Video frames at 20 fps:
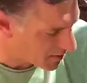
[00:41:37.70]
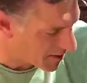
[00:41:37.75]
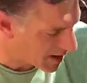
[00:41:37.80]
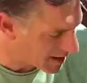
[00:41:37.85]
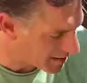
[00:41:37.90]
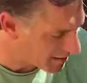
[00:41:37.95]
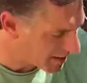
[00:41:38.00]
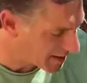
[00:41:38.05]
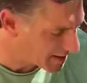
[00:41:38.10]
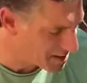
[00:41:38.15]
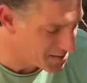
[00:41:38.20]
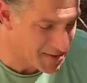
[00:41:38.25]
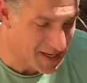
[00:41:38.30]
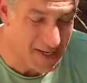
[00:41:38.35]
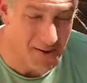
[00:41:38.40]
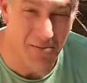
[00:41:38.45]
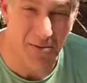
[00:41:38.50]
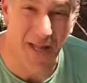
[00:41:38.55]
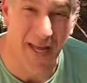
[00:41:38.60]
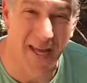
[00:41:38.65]
around my
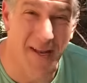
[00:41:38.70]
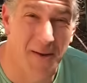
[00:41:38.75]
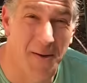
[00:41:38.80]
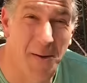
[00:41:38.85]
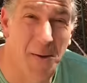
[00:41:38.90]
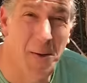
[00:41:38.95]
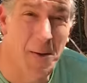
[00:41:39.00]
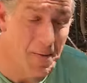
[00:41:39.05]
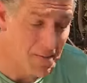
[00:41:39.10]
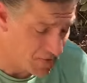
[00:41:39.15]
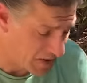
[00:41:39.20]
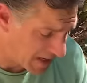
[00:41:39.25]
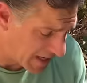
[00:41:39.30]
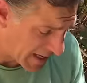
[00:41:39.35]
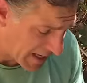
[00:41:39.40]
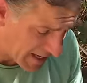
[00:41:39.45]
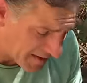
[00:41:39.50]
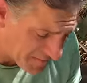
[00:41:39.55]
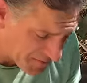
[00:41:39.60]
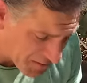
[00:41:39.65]
tomato plant.
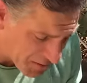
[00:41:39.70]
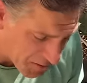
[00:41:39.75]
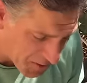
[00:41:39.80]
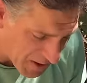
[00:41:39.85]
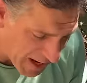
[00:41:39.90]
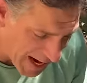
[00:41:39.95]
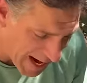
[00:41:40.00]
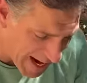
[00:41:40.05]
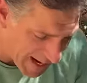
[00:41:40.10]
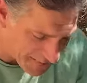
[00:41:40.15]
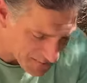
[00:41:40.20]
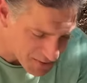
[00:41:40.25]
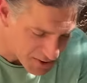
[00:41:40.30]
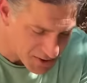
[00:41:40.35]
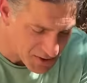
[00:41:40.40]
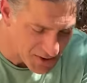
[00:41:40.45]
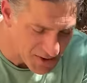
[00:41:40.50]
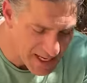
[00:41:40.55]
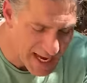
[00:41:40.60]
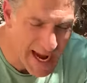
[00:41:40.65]
If you
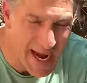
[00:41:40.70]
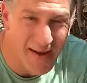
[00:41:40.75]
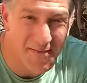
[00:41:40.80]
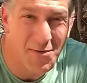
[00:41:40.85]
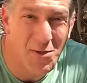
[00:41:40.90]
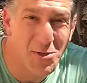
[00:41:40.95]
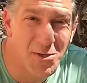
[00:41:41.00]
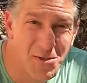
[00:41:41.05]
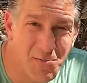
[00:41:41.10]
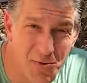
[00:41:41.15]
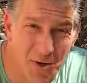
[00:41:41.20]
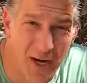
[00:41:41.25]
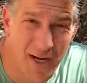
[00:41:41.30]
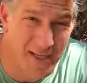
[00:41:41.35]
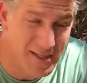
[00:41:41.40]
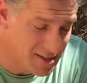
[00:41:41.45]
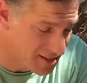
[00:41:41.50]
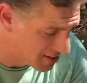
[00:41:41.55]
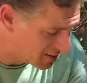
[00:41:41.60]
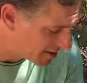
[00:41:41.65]
absolutely have to use a
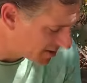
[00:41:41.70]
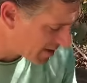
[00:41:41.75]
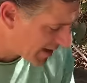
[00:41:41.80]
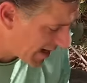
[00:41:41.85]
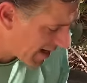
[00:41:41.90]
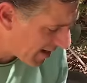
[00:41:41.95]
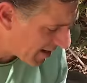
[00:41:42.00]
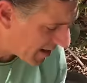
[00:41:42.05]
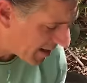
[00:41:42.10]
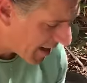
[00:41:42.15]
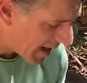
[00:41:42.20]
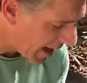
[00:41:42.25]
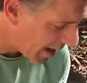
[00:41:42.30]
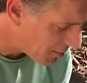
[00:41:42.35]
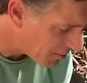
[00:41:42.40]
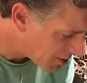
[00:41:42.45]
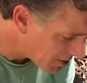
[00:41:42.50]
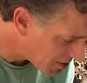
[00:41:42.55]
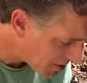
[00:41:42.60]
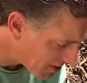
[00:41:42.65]
product such as that, I
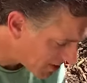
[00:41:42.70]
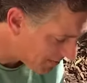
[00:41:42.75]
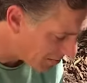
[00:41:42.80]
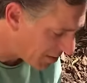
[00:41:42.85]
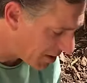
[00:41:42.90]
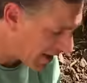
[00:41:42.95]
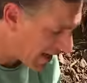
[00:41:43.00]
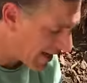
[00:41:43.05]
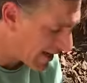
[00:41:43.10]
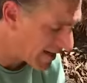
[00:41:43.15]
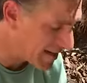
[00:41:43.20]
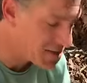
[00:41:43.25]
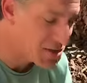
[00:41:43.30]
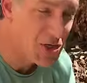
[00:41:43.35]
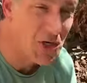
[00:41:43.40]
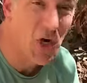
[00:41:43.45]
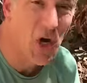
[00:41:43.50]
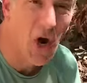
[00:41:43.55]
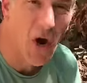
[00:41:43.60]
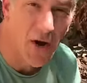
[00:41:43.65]
would just apply it to
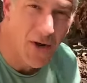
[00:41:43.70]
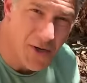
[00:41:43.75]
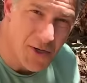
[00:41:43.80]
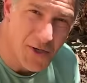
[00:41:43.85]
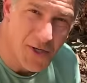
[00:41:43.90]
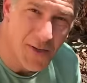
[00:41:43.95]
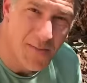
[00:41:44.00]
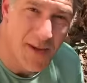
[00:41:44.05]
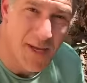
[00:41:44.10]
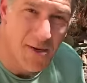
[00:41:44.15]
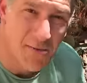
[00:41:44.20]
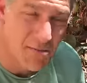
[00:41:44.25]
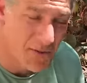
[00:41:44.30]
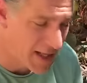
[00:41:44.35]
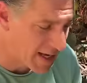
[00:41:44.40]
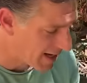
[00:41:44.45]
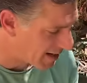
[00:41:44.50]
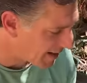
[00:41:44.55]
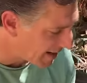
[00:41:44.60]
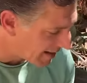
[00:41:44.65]
guard your tomato
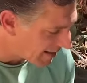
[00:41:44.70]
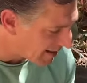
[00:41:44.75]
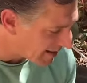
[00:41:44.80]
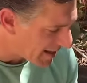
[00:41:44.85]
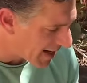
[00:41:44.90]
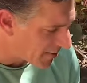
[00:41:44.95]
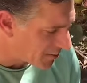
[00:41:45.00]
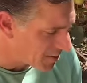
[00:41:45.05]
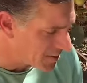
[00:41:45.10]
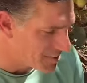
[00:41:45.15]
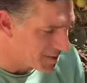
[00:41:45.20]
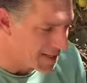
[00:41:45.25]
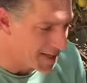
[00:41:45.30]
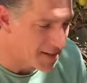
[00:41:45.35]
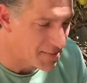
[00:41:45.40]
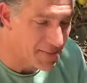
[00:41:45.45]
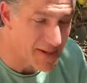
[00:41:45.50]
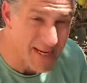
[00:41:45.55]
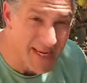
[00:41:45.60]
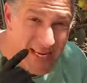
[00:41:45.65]
plant, and then that would be
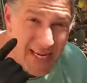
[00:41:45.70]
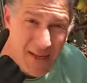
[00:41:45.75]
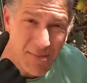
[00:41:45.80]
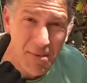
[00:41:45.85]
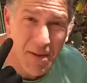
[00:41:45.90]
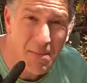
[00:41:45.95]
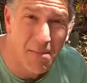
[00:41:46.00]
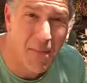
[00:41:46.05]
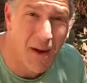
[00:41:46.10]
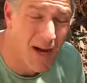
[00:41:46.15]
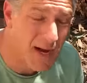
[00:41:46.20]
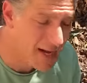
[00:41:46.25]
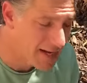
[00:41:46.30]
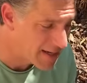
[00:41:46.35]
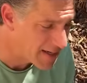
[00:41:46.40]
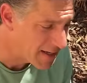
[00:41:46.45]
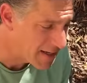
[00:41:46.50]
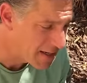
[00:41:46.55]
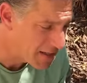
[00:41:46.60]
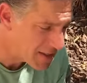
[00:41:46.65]
it. But keep in
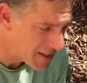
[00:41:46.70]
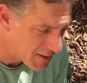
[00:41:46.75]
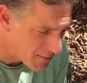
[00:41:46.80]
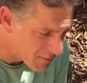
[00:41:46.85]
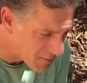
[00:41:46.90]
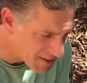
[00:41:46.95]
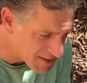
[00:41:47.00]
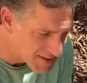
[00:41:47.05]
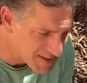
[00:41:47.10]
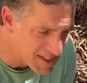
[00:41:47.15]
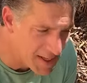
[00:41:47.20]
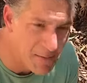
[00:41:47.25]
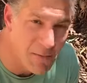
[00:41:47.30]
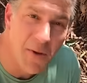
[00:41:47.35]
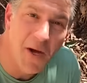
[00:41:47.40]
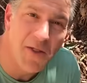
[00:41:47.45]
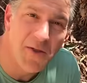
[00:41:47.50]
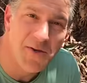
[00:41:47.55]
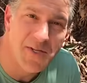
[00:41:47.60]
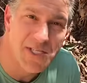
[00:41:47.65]
mind that once that
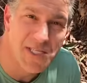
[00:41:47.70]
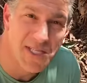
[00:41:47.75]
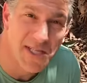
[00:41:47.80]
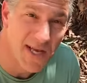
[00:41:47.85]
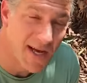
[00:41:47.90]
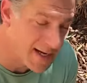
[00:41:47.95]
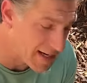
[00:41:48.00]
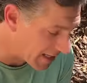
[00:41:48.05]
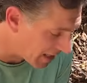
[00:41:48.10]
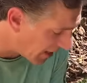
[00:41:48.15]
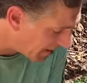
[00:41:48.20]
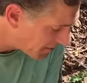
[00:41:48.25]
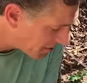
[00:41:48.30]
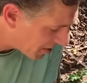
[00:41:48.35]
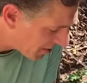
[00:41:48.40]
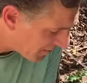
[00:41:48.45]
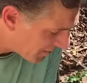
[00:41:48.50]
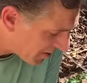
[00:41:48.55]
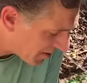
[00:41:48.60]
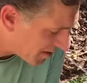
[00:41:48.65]
mother slug comes
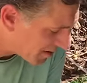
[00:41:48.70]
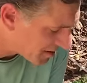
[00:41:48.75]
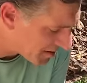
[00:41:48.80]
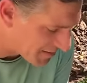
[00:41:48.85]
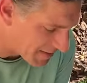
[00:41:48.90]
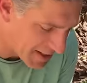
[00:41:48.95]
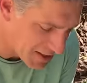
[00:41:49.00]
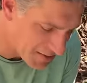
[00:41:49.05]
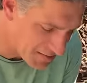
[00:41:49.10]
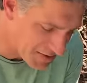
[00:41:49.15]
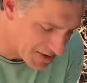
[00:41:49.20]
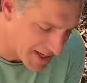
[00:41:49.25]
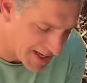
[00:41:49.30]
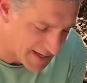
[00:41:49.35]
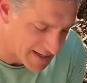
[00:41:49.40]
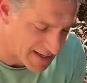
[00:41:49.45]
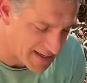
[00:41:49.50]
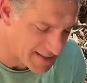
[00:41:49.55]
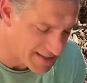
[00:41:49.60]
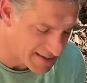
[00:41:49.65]
over to the tomato
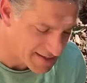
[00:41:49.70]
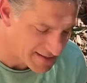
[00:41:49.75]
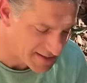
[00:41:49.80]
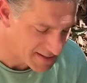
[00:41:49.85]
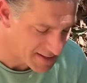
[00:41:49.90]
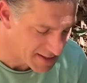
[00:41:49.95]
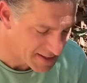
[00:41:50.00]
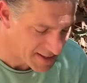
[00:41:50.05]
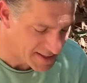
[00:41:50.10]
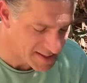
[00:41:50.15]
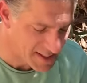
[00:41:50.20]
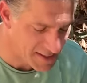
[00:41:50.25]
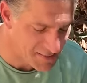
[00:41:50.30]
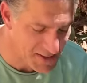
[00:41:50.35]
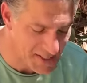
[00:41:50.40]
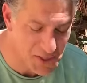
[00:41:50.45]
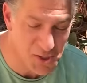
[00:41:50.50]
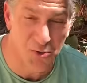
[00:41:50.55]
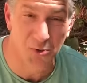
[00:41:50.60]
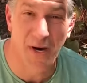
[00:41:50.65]
plant, and this is gonna
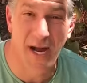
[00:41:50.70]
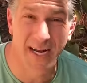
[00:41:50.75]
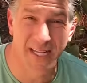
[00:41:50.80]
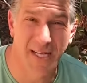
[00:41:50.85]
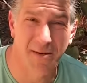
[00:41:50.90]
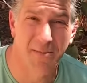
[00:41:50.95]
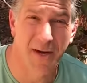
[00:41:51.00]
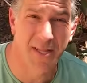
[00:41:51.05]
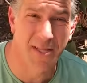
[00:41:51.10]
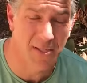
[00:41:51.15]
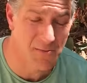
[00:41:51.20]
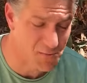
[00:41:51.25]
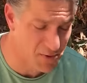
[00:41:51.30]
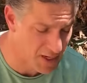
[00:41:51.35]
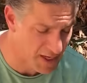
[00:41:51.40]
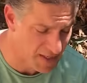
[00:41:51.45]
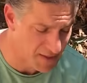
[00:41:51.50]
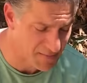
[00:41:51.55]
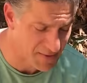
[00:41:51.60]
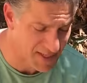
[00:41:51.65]
be attracted by this
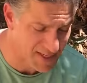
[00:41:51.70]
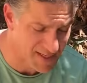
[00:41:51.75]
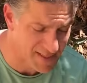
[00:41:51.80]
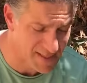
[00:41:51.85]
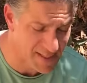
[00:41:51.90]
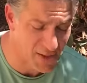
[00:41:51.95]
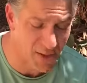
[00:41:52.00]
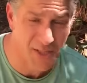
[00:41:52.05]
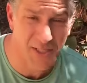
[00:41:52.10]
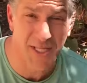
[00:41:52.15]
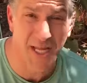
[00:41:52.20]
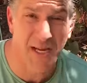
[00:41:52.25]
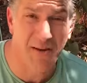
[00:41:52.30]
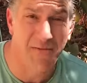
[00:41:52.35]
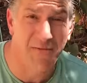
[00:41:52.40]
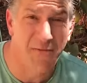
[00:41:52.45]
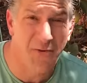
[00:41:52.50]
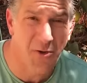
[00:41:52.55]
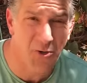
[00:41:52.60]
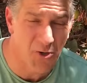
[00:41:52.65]
product because it looks like
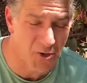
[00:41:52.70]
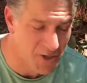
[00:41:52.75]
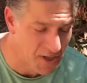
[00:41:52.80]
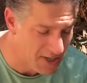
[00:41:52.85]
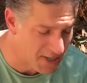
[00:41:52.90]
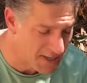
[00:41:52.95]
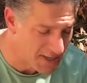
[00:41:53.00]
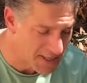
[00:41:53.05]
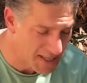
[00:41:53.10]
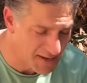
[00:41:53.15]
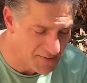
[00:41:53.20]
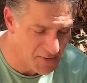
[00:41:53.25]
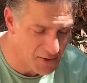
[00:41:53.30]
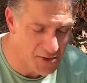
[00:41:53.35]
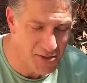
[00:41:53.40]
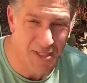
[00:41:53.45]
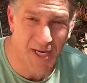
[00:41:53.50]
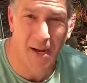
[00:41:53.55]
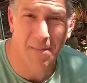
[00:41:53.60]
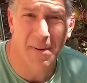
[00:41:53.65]
food, even though
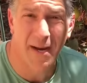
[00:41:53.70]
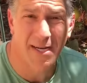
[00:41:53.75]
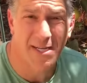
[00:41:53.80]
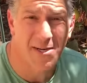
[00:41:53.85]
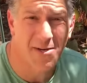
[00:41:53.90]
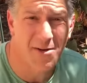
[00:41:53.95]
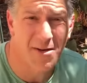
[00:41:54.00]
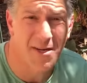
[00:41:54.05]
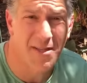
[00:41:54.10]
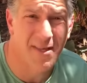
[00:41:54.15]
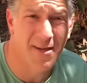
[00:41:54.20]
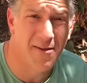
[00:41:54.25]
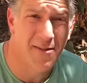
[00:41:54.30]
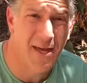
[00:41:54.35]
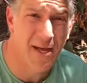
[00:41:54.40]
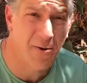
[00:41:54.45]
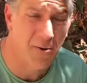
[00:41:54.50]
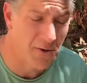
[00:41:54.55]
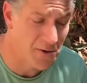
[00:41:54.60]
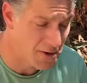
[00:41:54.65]
it's got bacteria in there
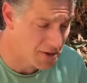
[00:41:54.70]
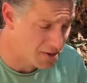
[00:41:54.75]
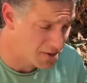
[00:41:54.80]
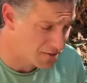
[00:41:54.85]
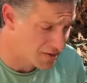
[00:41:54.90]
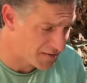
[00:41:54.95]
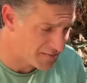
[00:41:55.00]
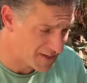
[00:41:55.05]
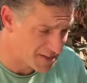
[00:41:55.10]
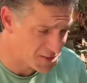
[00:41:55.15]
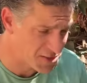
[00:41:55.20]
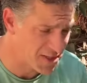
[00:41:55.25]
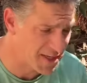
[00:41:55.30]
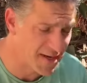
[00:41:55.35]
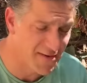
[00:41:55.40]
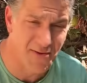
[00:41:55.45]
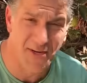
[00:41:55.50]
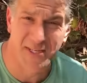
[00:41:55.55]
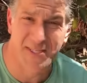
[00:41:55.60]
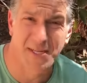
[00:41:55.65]
that will eventually
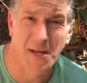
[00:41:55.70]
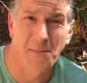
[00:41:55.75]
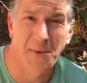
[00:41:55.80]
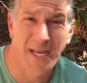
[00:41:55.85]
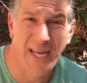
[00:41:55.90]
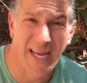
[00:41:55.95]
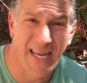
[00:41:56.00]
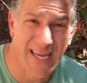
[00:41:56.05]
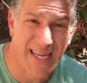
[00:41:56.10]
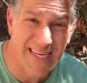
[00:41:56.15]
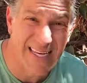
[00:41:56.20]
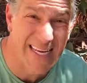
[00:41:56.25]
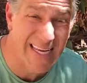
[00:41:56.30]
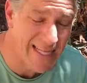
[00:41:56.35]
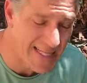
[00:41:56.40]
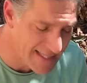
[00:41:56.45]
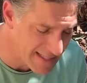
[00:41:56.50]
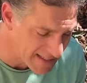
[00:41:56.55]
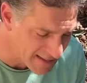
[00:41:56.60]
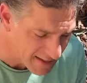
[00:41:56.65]
give it a stomach ache and
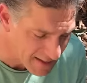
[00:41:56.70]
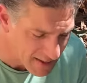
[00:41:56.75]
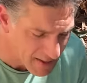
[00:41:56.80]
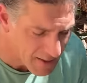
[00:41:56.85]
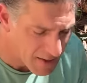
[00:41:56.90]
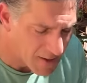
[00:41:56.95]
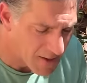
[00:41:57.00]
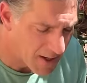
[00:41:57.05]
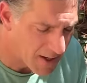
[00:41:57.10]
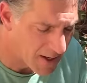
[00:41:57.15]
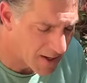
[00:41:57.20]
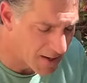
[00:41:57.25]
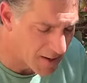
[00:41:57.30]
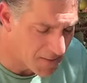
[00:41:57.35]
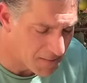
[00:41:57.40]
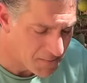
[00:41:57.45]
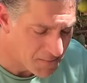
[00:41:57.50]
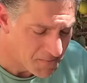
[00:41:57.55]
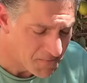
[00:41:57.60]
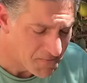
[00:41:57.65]
kill it,
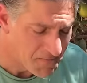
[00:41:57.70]
um,